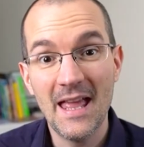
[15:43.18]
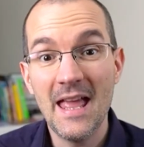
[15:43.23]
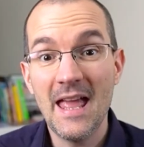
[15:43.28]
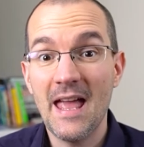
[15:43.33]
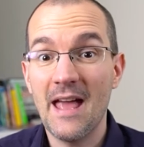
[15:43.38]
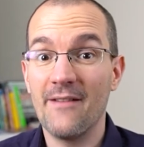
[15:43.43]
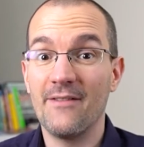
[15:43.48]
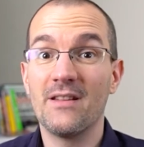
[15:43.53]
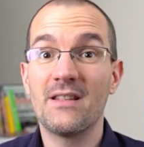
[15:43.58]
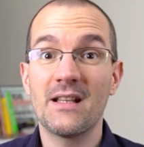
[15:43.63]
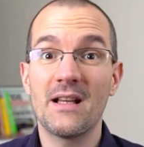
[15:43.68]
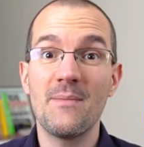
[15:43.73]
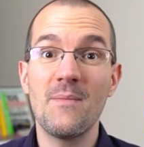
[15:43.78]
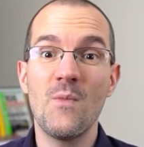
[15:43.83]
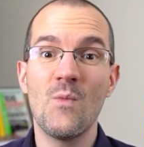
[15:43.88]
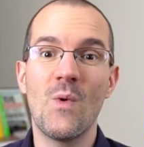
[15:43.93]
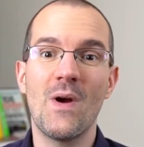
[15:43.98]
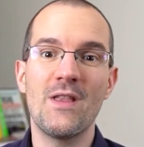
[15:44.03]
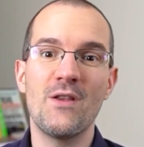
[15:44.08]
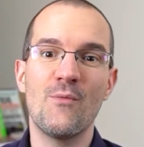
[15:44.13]
Every time
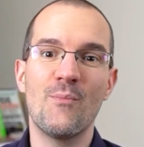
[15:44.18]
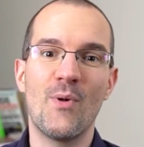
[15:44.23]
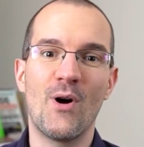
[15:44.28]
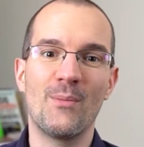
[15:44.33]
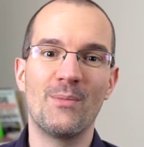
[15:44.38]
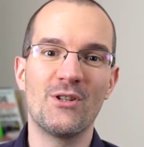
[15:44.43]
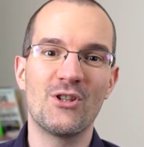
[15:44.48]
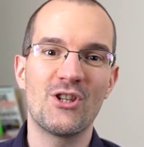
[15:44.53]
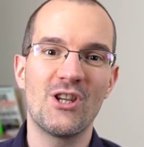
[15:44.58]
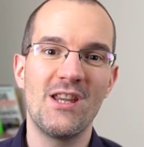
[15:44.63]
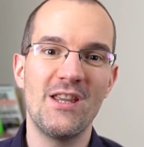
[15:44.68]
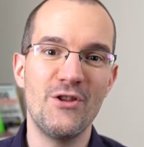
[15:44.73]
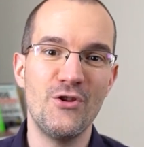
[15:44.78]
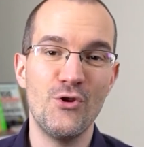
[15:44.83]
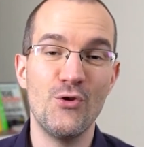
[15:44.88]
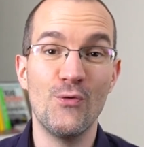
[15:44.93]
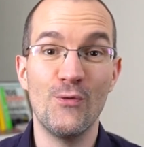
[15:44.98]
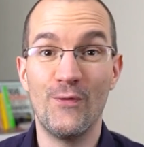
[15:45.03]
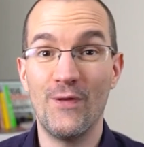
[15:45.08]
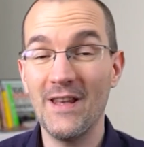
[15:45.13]
when you publish a
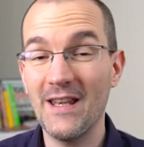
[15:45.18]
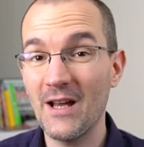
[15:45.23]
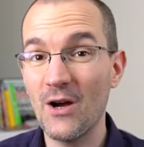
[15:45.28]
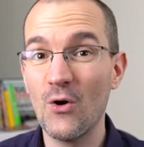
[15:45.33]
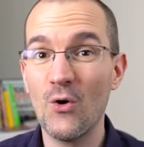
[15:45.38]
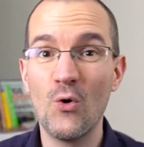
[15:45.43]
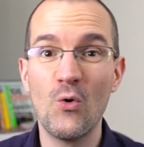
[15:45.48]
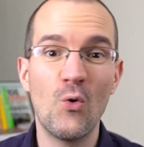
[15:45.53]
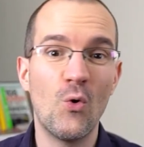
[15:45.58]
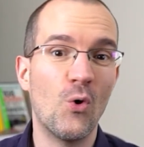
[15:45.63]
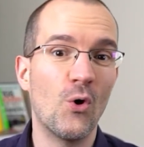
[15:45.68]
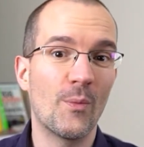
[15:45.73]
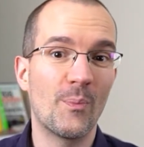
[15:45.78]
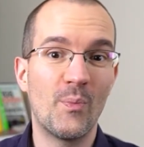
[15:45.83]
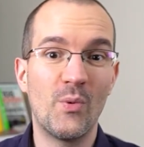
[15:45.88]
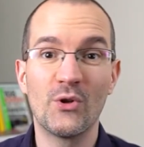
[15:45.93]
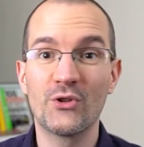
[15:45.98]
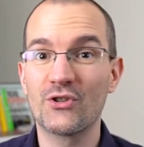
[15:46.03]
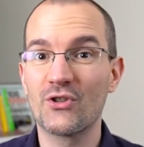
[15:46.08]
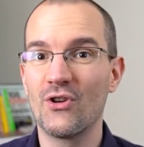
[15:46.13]
new video or
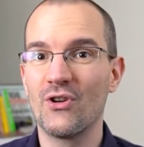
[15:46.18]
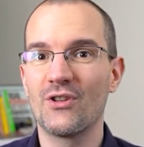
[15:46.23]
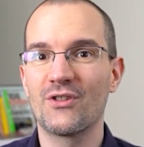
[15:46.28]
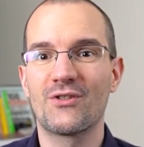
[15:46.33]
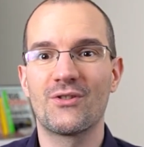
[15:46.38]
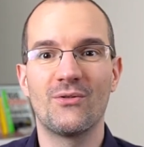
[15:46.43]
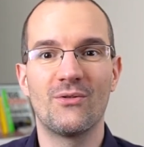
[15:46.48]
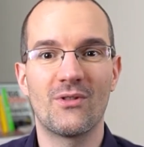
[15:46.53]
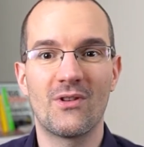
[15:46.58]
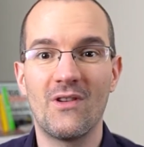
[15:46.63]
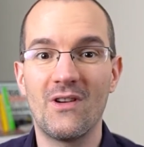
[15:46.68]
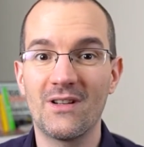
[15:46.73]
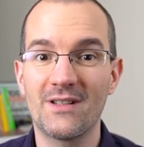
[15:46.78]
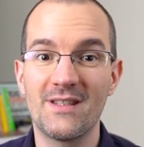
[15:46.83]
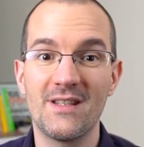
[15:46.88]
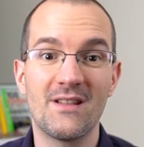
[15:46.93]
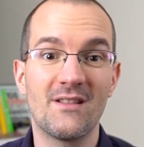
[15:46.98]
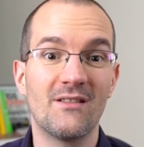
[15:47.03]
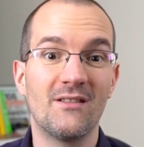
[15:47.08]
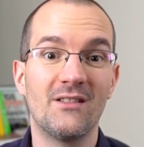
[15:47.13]
podcast or
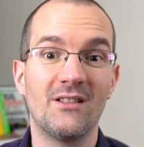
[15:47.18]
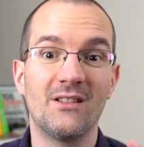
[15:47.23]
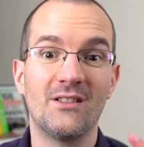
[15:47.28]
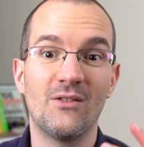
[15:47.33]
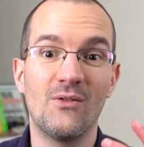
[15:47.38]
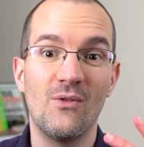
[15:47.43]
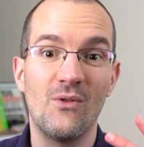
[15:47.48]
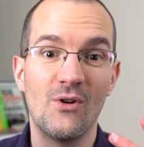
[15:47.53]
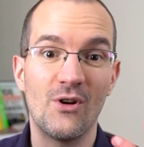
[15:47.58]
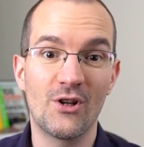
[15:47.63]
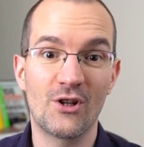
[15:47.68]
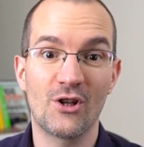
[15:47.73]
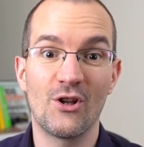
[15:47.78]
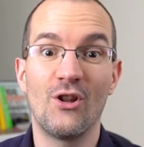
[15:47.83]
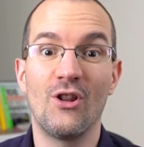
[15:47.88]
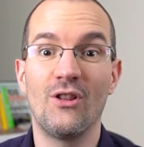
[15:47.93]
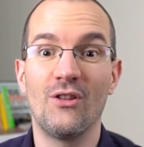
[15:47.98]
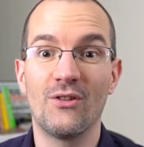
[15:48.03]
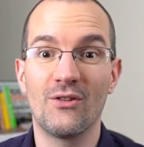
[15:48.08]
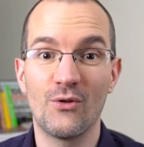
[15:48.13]
article
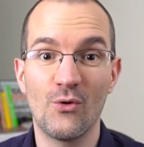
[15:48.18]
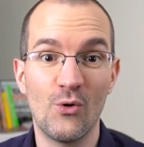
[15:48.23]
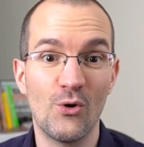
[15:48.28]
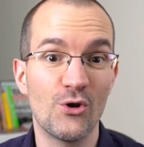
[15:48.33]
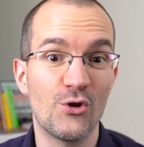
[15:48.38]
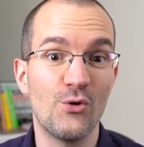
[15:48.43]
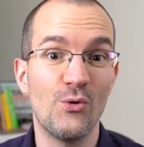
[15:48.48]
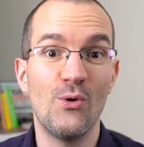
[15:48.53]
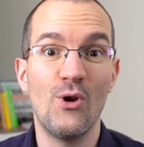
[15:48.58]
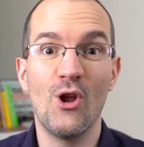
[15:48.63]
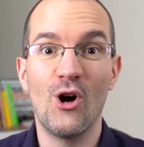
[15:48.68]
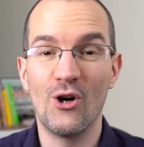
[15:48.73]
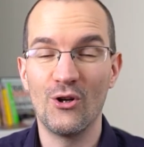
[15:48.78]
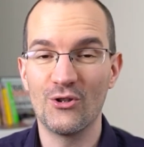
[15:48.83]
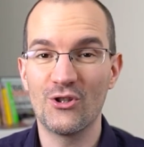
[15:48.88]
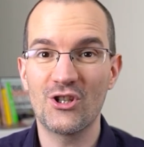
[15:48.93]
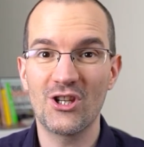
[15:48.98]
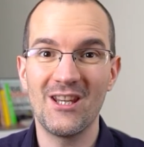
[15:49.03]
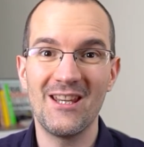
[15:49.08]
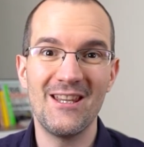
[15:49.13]
or you
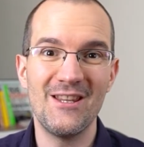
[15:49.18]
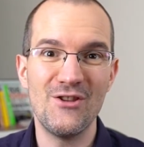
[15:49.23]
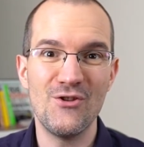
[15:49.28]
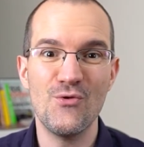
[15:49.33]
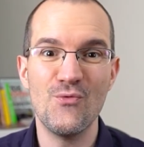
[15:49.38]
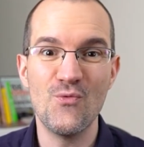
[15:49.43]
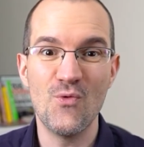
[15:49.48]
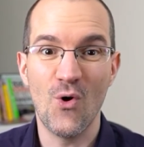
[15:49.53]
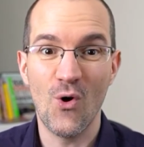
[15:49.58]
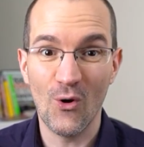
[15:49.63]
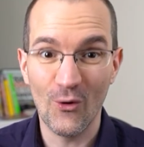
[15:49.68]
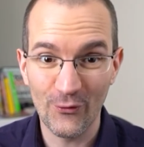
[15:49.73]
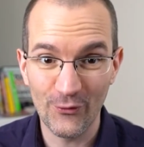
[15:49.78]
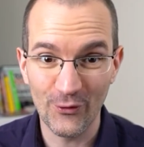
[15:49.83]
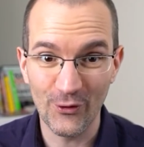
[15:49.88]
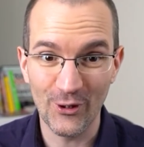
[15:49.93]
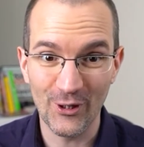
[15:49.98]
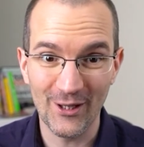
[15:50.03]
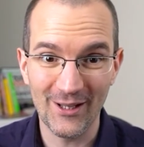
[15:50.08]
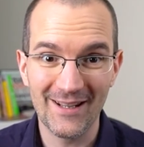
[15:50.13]
launch a new
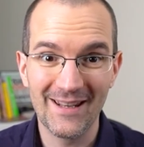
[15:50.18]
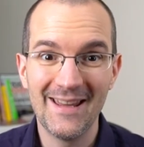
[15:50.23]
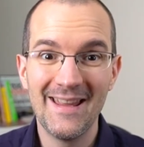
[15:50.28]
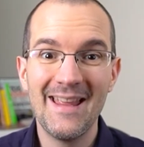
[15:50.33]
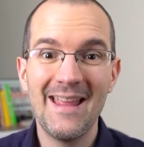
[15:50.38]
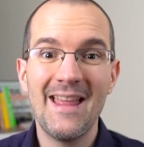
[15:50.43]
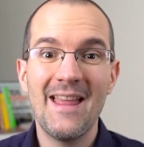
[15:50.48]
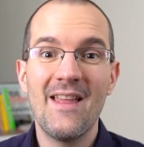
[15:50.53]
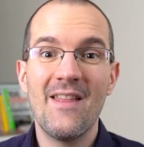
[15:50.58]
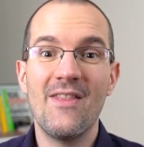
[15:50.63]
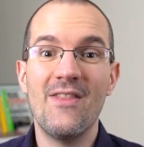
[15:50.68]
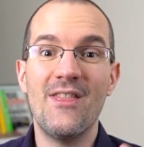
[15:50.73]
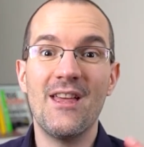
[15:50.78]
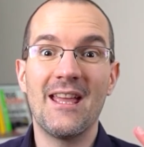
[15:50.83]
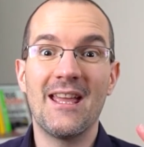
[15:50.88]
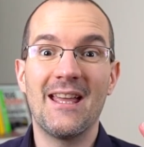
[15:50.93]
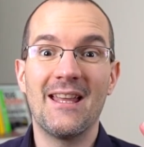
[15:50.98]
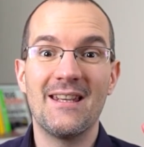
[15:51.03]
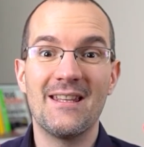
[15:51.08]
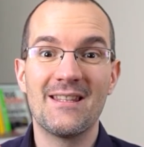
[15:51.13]
offer,
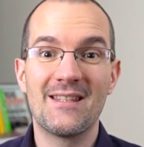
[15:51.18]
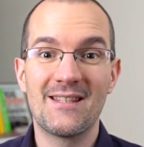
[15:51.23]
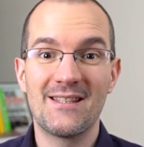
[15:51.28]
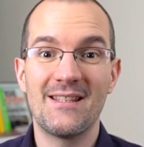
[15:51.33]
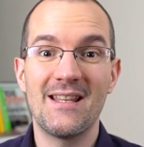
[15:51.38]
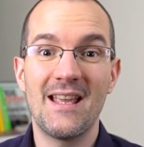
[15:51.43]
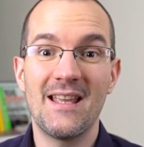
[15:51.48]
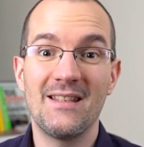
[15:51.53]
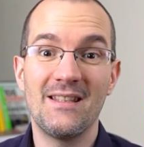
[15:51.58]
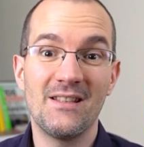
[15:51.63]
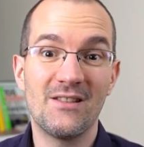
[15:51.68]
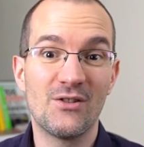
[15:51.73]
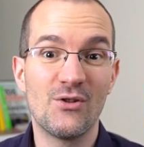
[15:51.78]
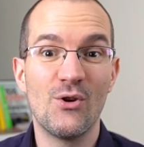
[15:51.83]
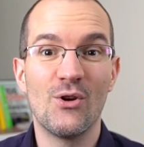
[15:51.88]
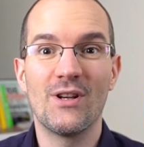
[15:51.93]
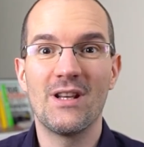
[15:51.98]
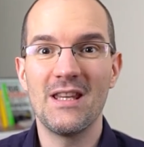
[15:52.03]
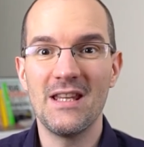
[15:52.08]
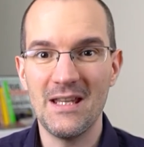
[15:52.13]
then send it to
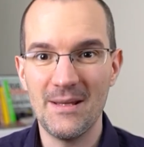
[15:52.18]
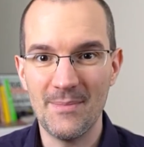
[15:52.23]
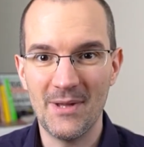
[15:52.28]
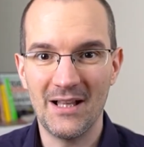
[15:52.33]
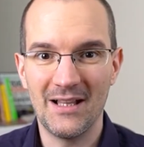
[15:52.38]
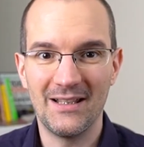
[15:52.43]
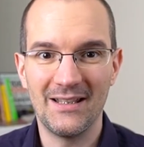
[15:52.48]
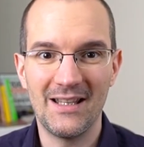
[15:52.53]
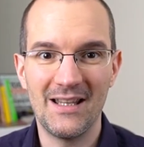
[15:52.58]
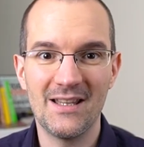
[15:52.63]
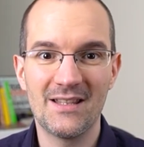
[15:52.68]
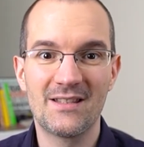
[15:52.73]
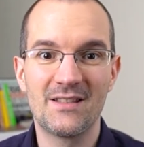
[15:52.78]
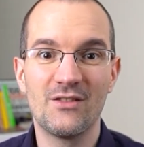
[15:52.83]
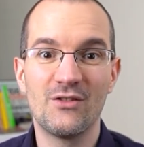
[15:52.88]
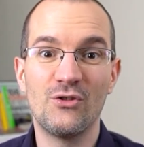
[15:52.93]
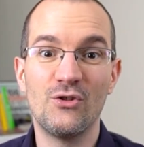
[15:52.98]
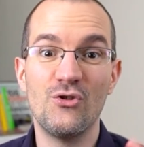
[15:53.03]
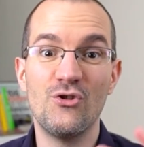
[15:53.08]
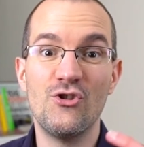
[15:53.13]
your email
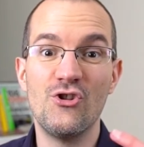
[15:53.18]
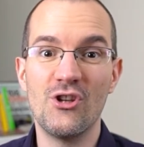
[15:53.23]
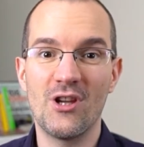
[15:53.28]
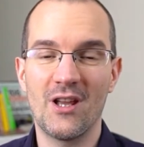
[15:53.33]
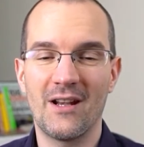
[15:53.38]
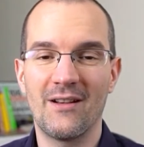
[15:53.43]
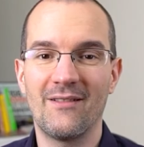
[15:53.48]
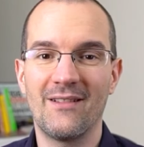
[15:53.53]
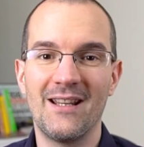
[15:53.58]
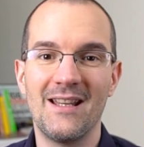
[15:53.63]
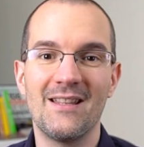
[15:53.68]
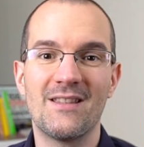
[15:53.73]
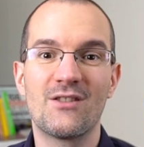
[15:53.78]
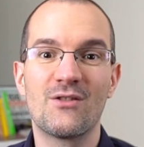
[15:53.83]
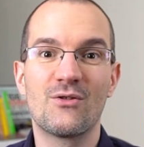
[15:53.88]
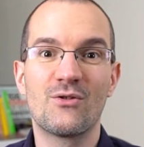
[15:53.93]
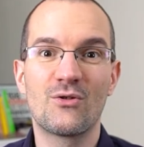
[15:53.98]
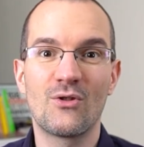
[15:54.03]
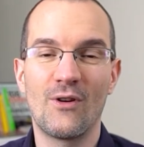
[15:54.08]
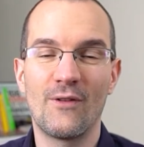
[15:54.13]
list to generate
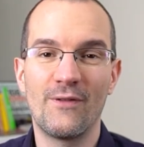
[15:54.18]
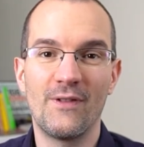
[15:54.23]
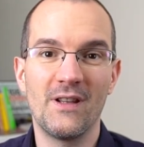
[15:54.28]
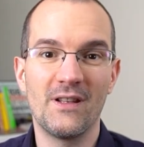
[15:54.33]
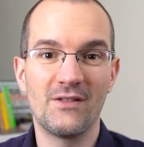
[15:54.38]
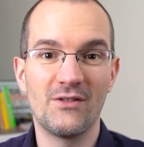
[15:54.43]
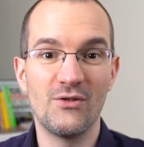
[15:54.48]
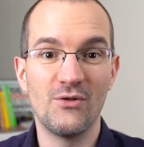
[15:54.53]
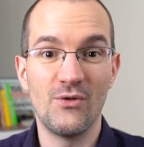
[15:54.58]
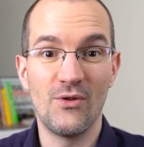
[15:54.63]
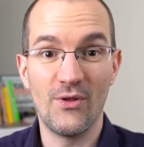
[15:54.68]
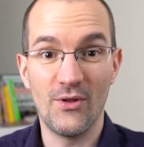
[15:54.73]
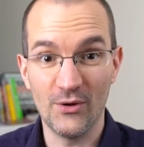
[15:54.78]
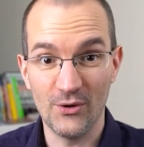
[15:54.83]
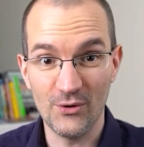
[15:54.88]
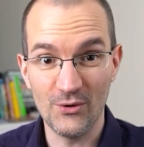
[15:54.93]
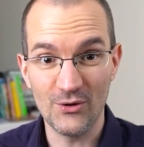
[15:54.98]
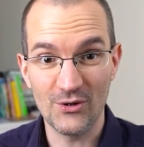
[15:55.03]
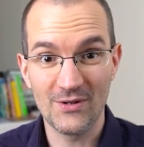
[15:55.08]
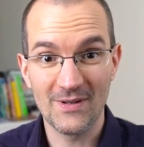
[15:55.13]
traffic to
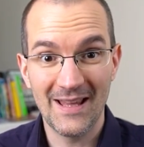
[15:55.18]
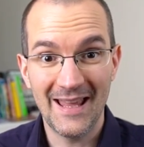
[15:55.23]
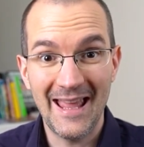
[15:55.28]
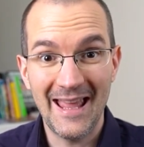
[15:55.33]
those.